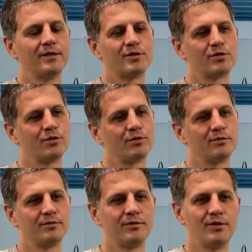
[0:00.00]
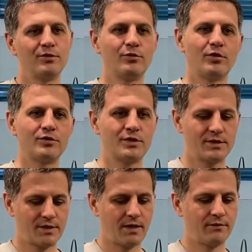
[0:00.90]
So you don't
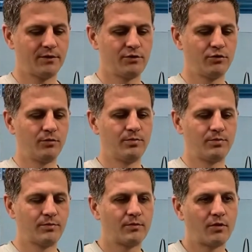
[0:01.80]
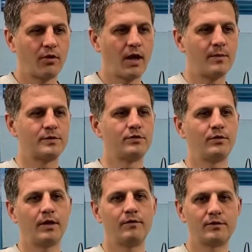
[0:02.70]
just have the tube collapse, you
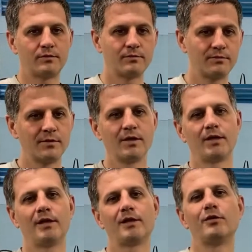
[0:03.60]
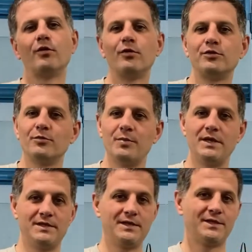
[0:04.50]
have it like go to
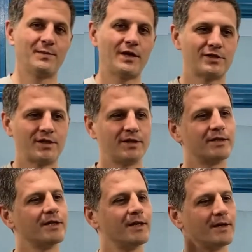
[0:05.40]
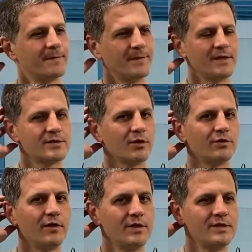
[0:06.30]
pieces, smashed, and that's not
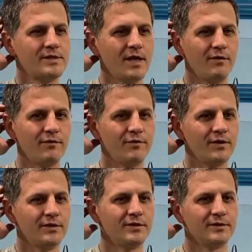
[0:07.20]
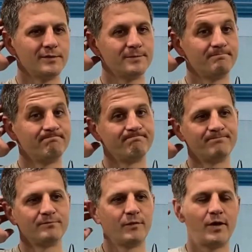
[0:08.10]
very safe and
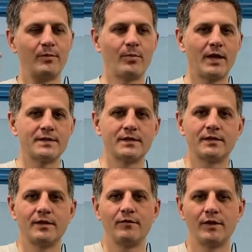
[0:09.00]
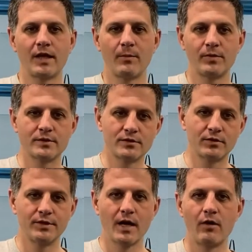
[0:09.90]
very pleasant if it happens on
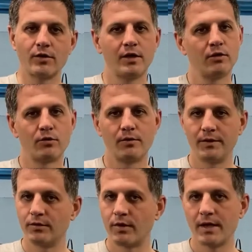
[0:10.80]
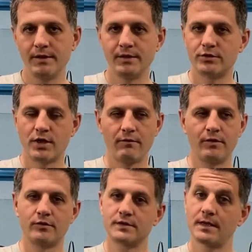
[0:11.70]
a downhill or when you're riding in traffic
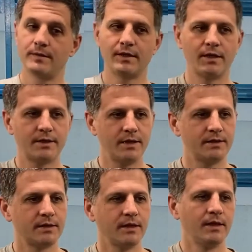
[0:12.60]
or something like that.